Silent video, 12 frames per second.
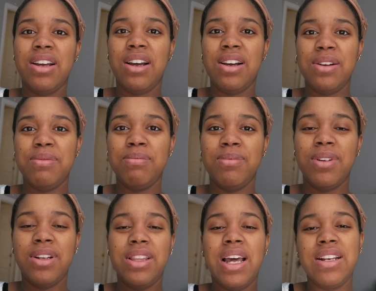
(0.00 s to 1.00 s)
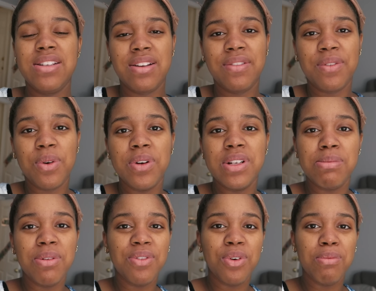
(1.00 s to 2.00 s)
Um, that is, of course,
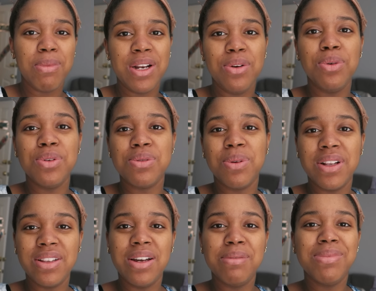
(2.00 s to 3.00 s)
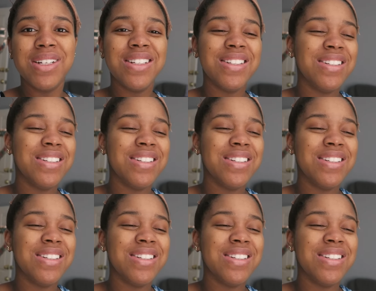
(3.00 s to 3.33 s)
before my nose swelled up.